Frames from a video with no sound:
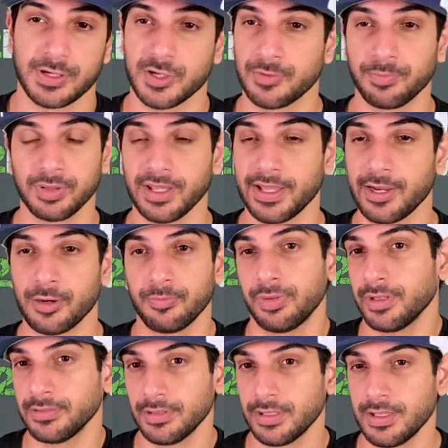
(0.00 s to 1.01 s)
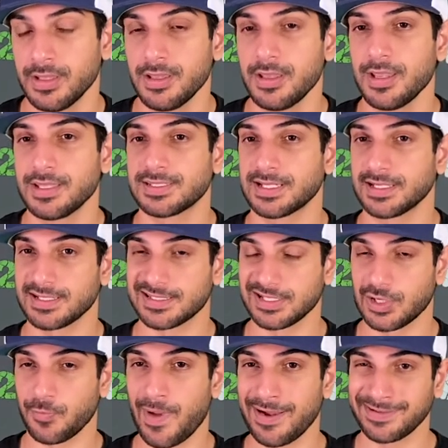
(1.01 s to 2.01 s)
Good player, but is he going to
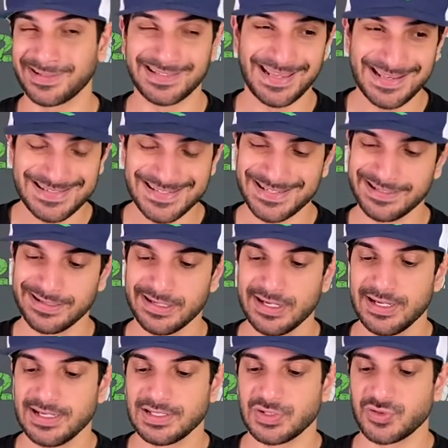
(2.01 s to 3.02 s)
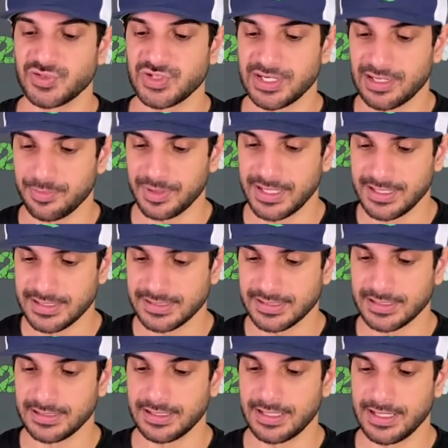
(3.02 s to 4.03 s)
stick around in Indy? So Jacob
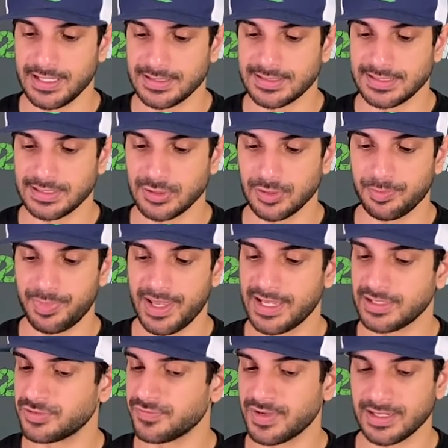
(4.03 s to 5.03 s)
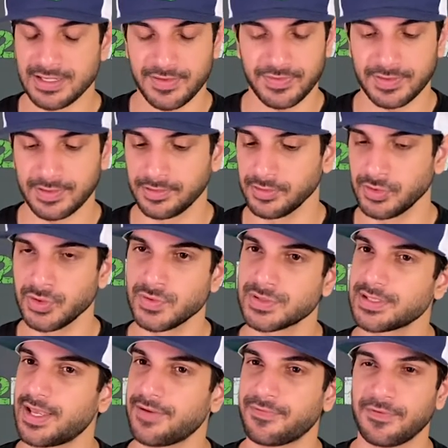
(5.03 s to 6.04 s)
Eason is the good pick. You've got nothing to
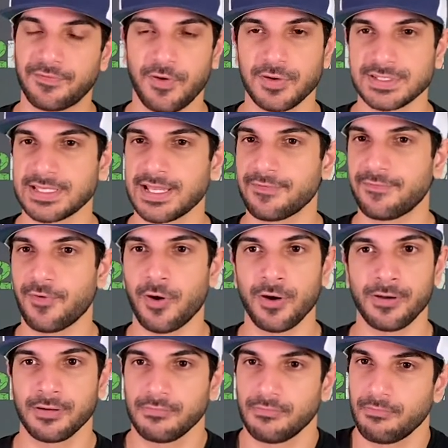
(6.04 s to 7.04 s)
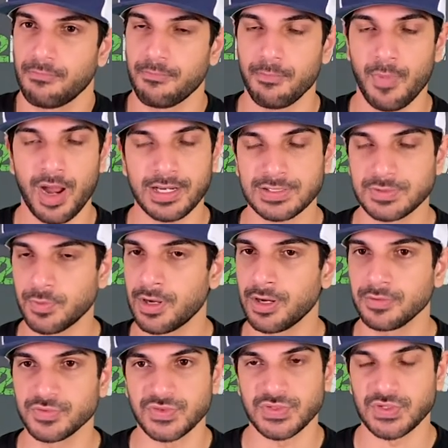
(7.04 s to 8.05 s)
lose if he falls that far. Might as
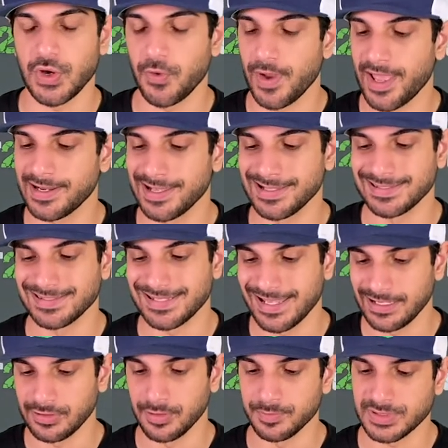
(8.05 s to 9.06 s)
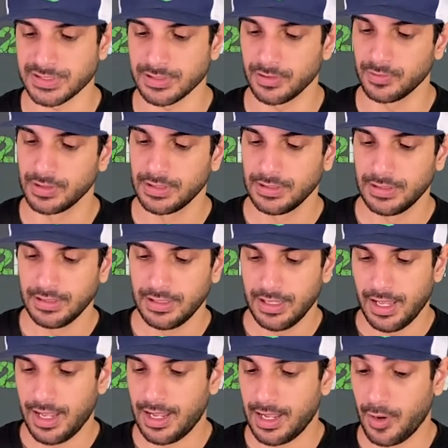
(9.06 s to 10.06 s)
well just go ahead and take them. So
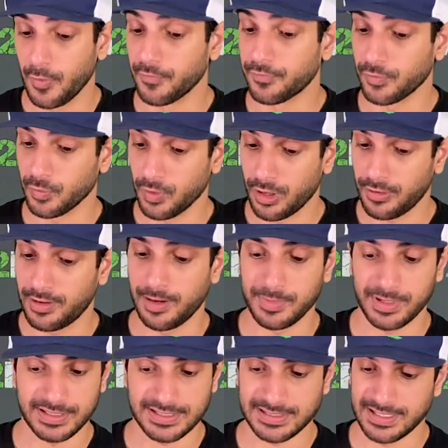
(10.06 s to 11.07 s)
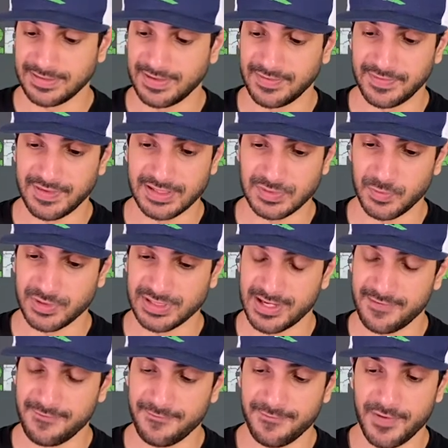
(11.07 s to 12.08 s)
overall, I'm going to say that this was
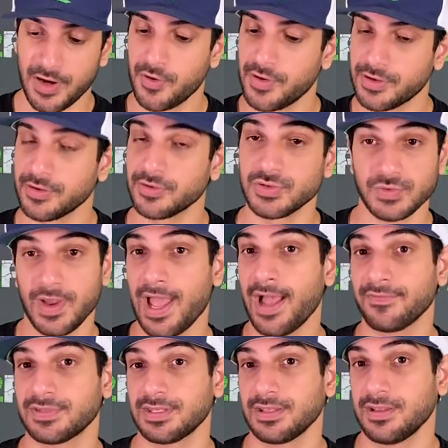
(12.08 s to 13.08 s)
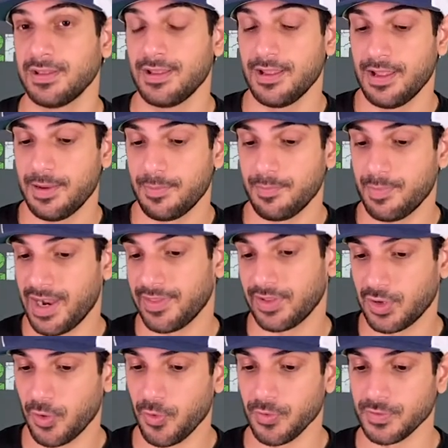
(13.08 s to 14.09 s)
a very good draft by the
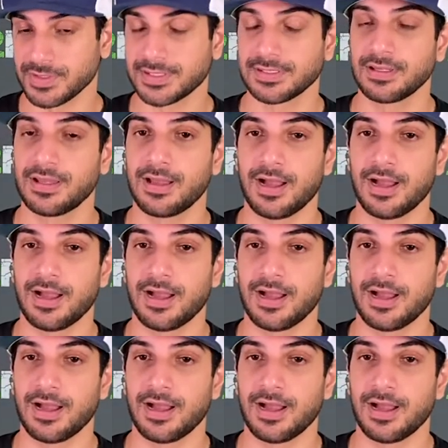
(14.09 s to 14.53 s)
Colts.